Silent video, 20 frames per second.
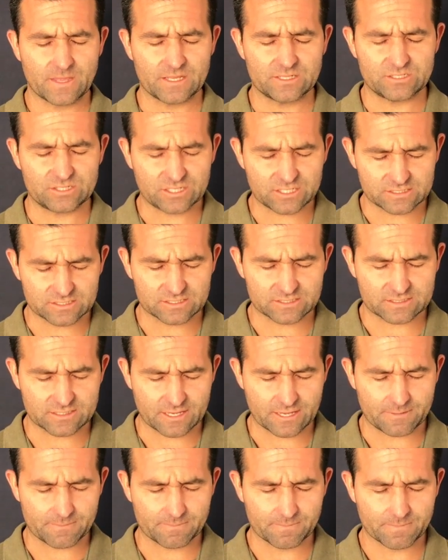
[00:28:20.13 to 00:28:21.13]
In Jesus'
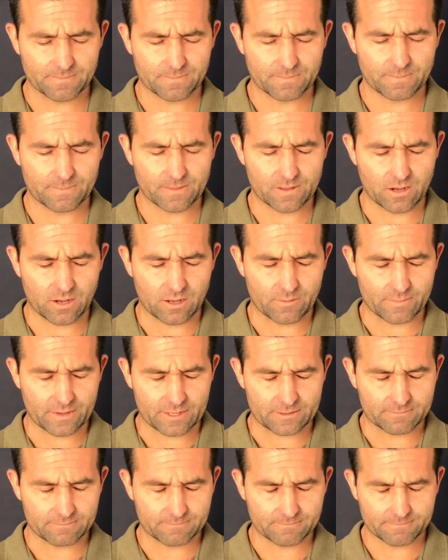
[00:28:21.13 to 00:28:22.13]
name,
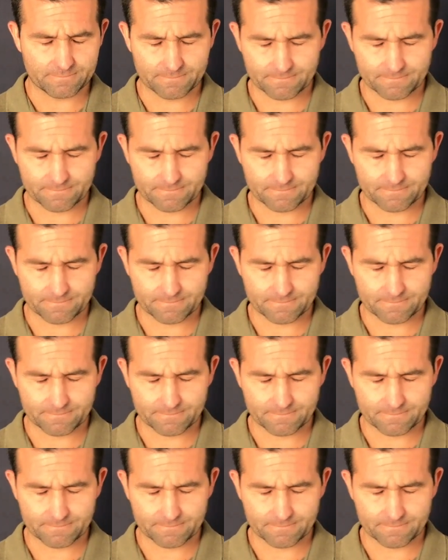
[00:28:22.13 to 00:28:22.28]
amen.